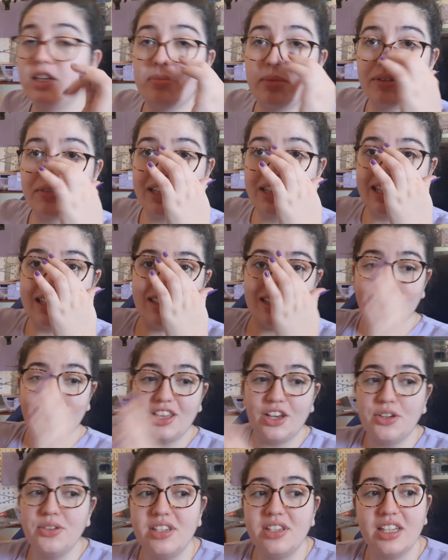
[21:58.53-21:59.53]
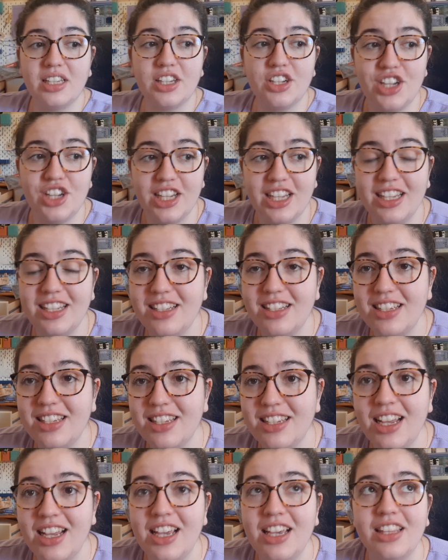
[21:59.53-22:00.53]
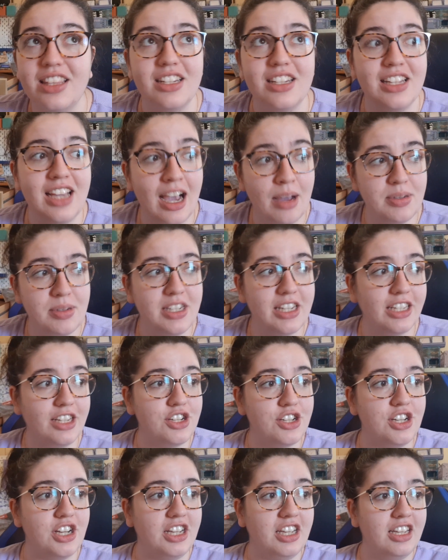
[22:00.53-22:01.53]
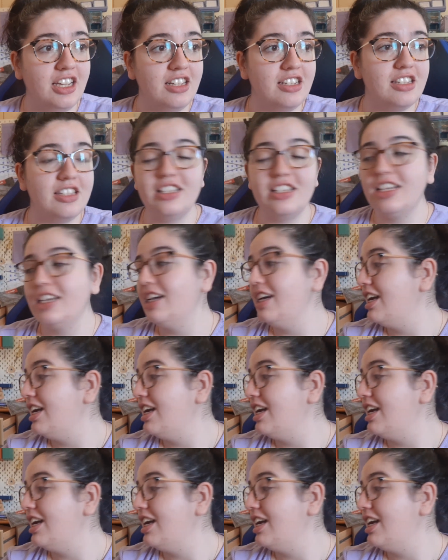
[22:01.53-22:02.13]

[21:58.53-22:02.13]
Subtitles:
to be releasing those sticker sheets, the tab sticker sheets,